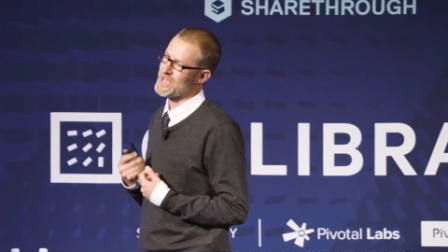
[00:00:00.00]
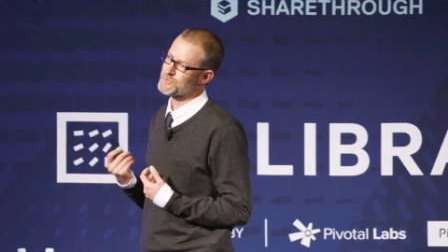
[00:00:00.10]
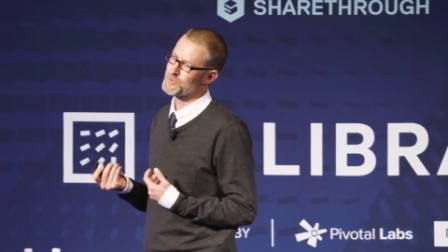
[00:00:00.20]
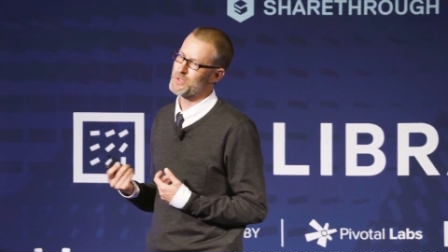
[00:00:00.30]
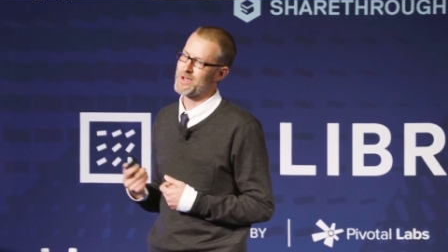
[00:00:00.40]

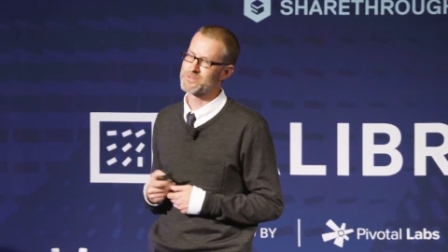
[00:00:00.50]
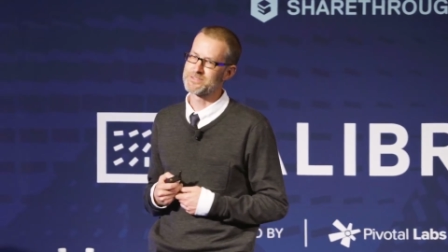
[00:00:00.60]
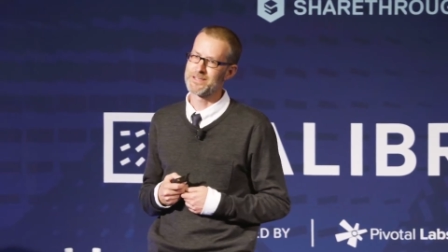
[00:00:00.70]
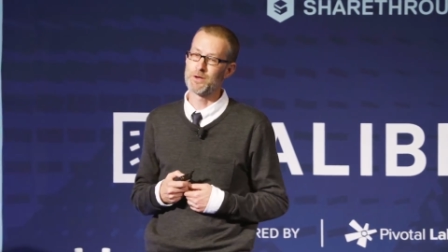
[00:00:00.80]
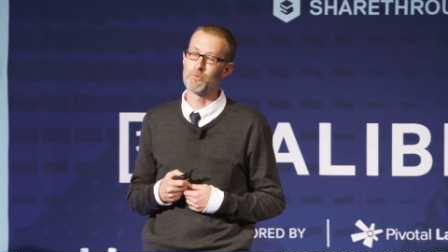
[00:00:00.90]
That's when you have
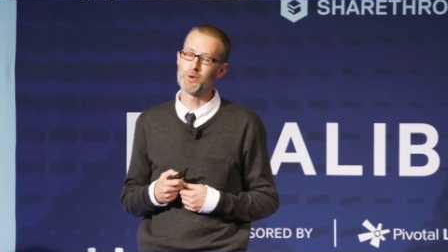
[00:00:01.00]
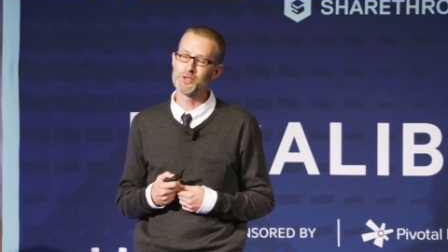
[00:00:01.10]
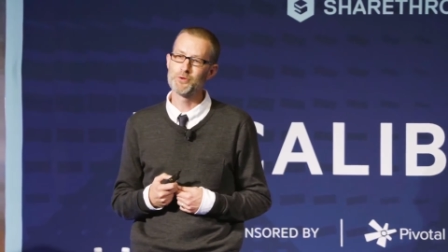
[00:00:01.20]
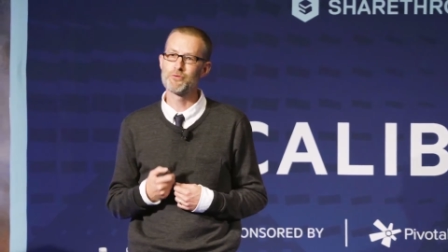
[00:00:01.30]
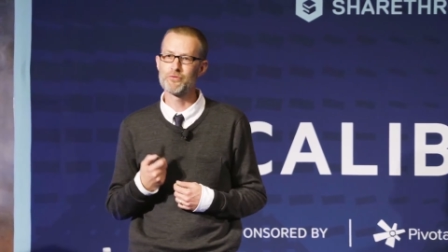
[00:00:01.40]
to say, well,
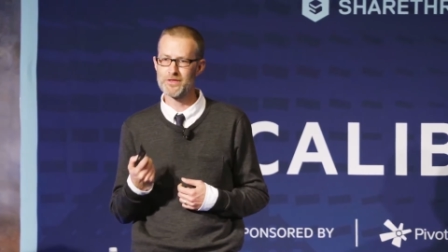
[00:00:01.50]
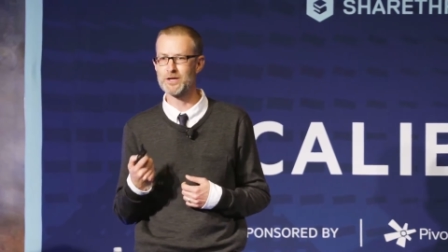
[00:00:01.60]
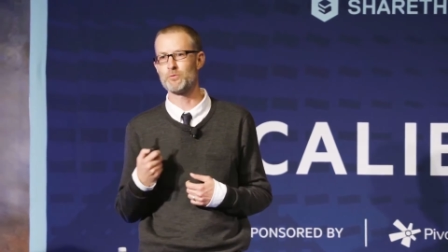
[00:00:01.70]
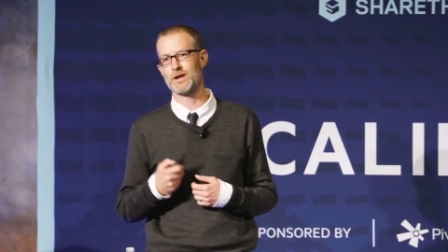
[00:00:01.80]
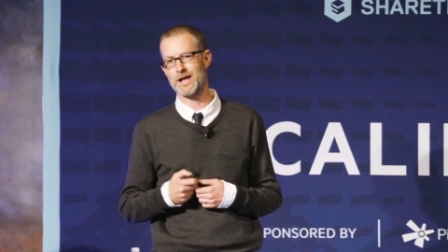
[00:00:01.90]
what do you
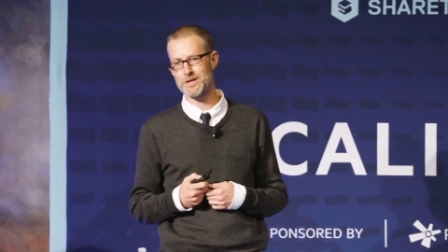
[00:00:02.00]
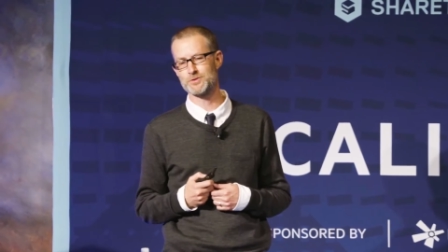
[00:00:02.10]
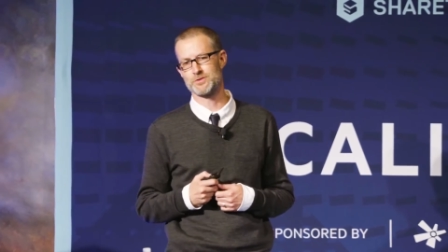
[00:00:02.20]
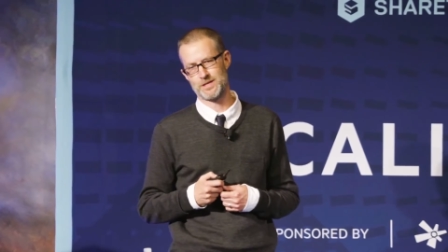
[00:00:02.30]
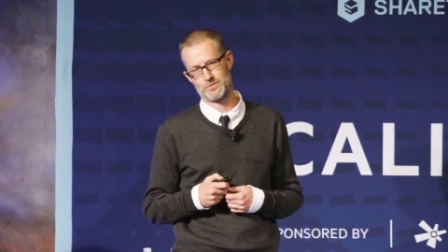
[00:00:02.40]
think when I
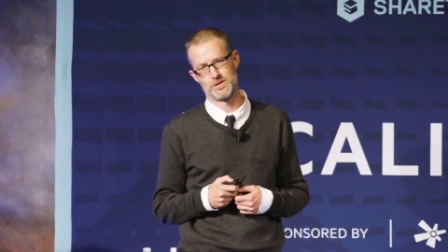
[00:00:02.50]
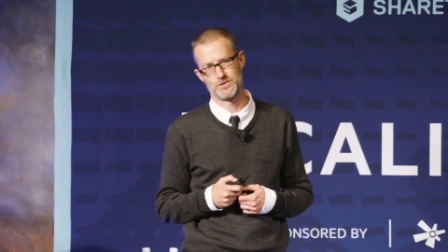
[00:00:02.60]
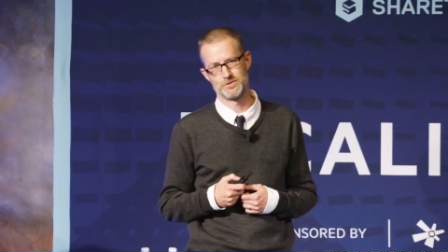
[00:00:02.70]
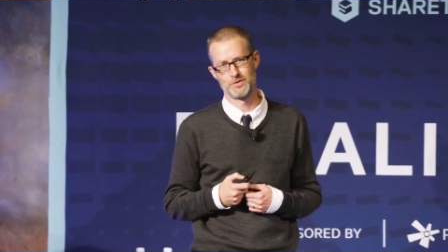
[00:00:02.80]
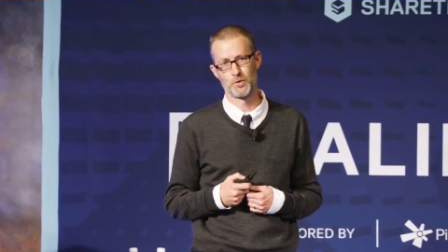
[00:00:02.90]
ask you that
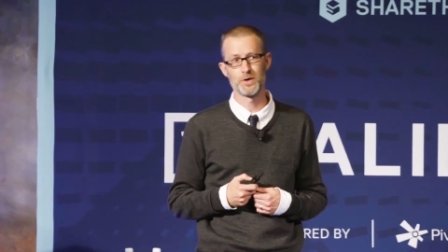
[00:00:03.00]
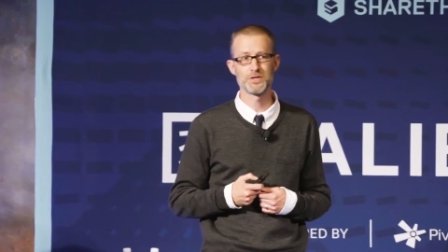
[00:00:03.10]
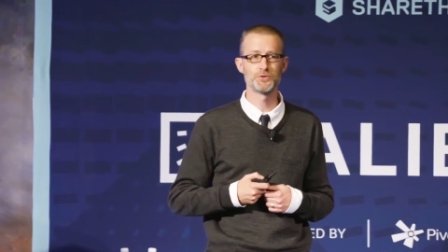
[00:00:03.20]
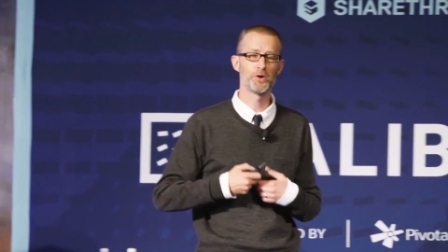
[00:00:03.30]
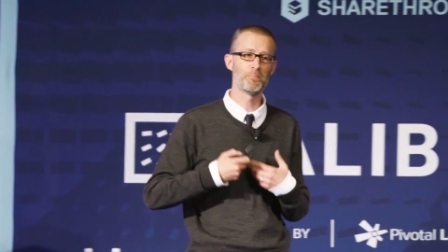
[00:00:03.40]
question? Or
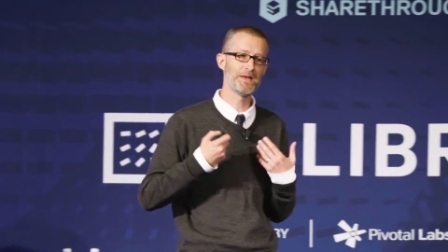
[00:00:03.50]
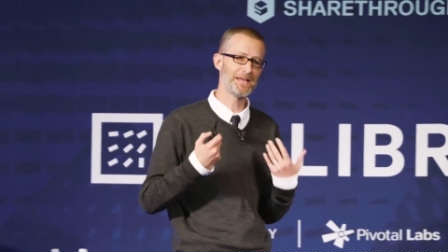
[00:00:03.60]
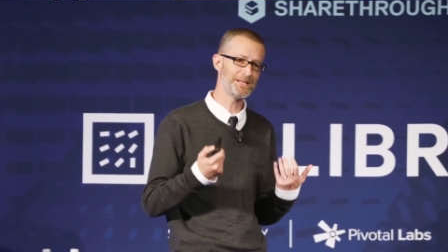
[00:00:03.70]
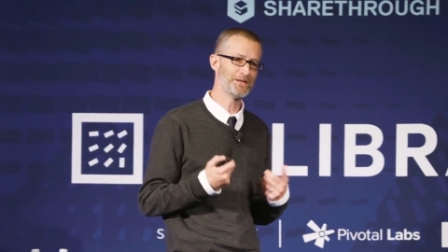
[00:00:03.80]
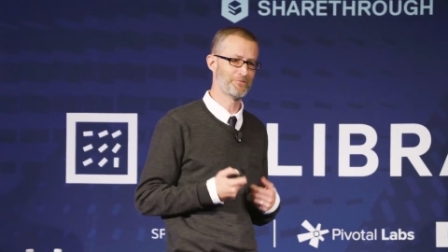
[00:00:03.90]
what is your
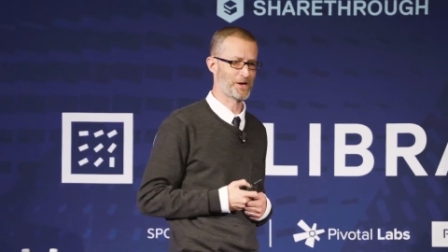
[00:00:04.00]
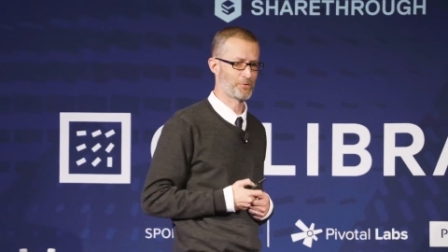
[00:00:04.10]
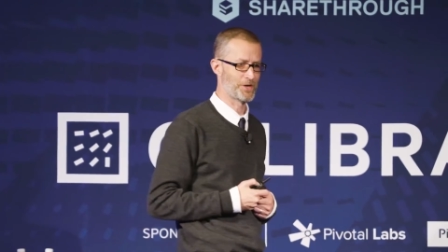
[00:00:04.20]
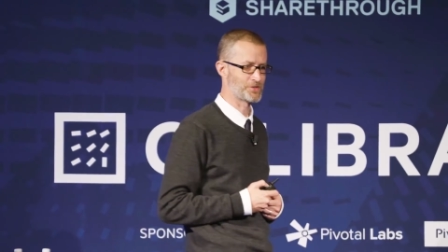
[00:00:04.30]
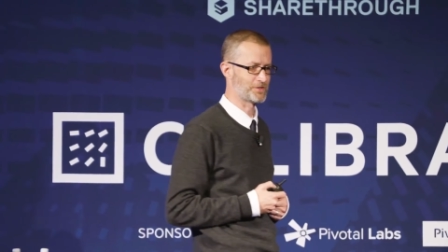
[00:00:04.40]
opinion of
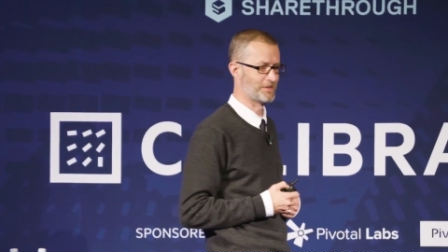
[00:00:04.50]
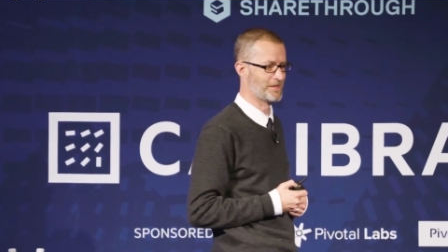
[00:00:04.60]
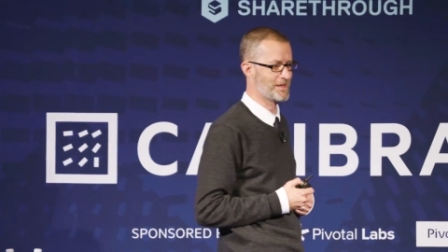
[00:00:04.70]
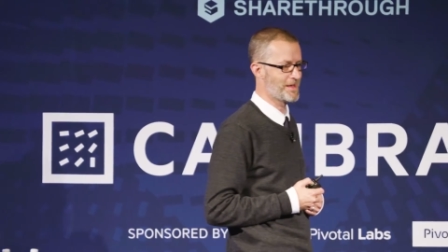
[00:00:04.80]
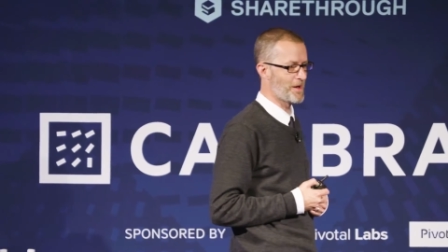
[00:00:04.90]
that question?
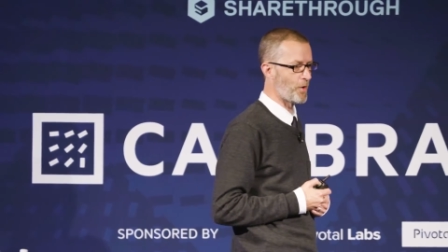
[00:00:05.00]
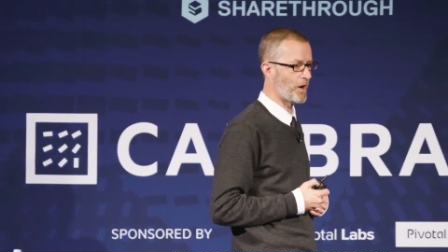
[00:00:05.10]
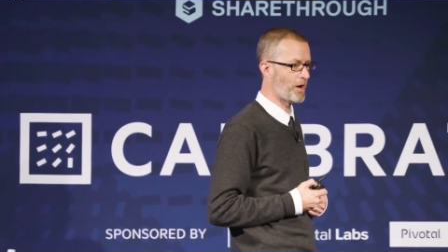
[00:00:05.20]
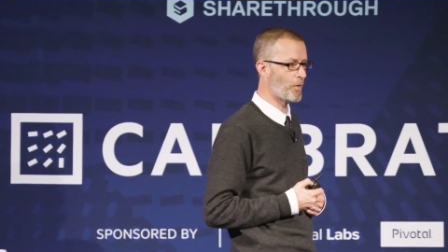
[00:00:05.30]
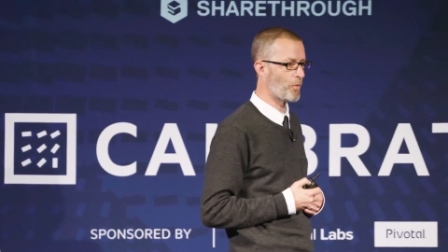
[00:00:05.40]

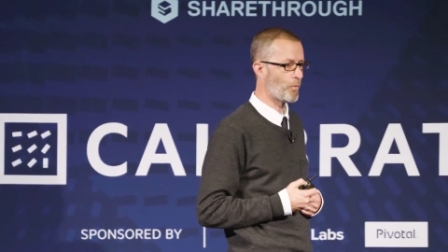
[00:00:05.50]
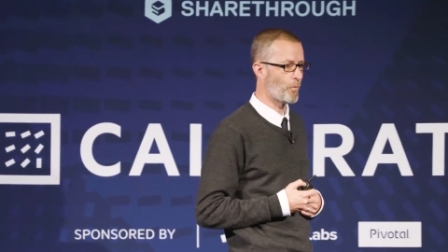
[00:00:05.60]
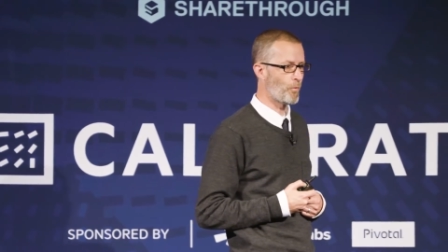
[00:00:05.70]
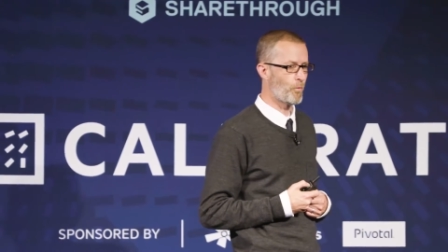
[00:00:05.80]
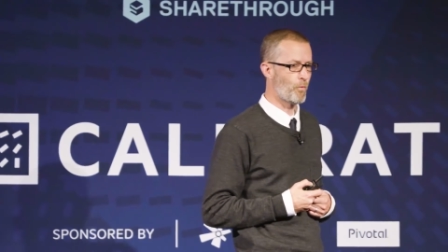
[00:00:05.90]
Uh,
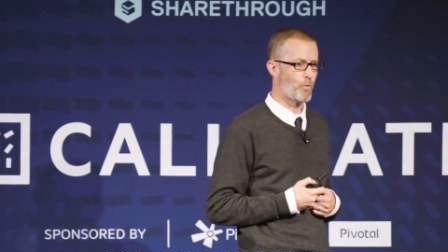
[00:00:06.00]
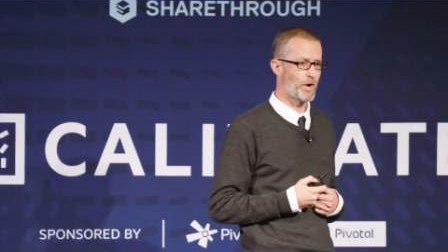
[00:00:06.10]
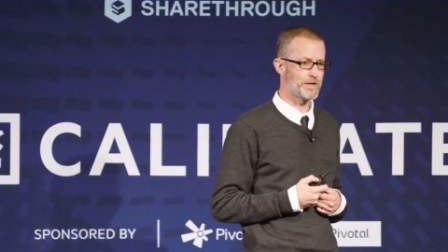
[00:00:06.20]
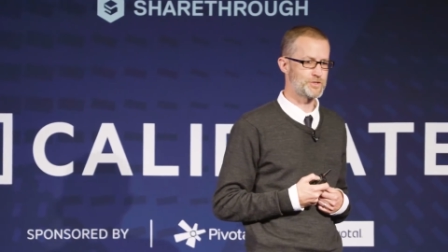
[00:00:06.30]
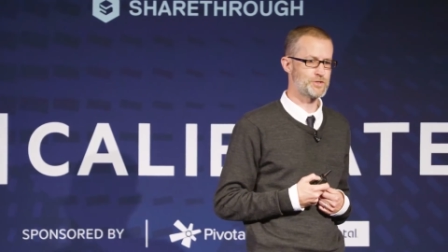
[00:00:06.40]

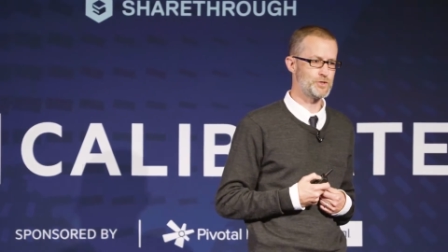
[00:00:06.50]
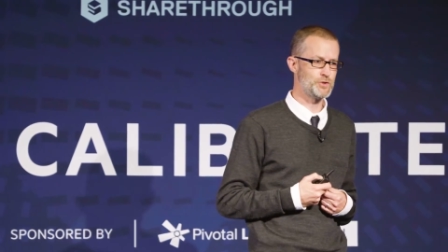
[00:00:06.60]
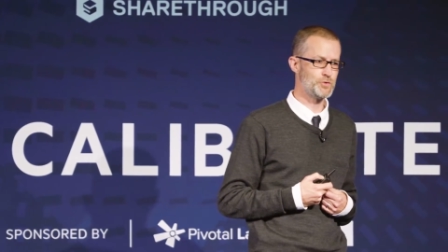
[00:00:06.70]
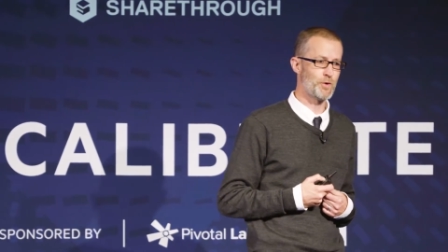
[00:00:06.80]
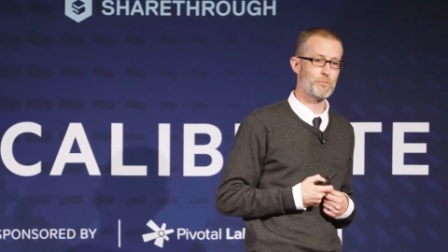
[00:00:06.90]
what do
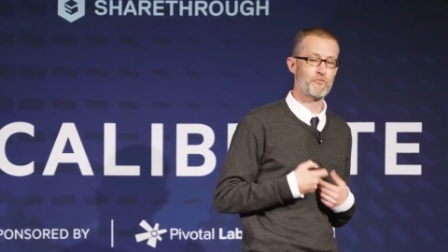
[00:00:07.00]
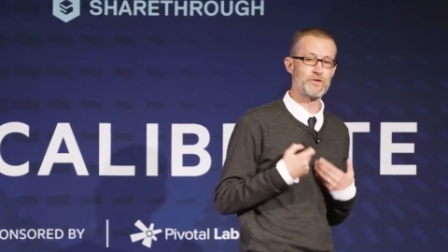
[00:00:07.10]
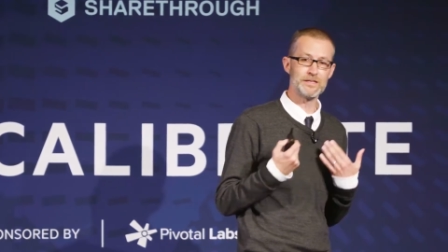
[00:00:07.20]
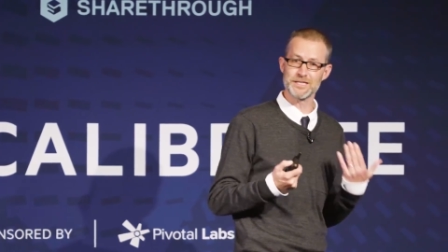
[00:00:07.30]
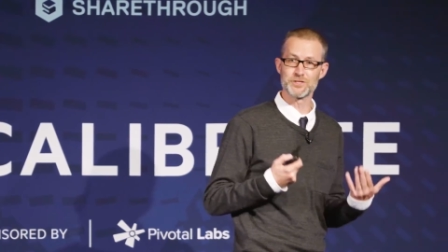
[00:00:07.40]
you,
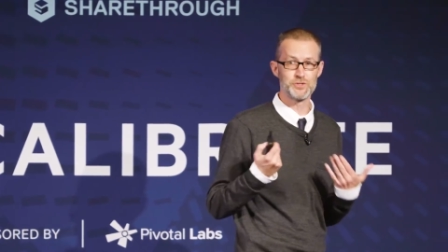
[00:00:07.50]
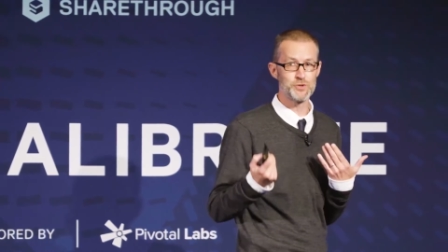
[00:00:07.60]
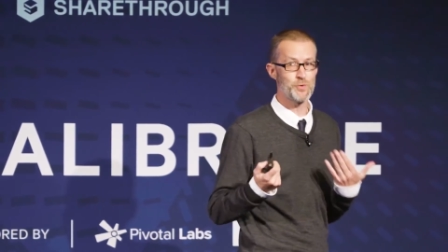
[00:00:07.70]
what feelings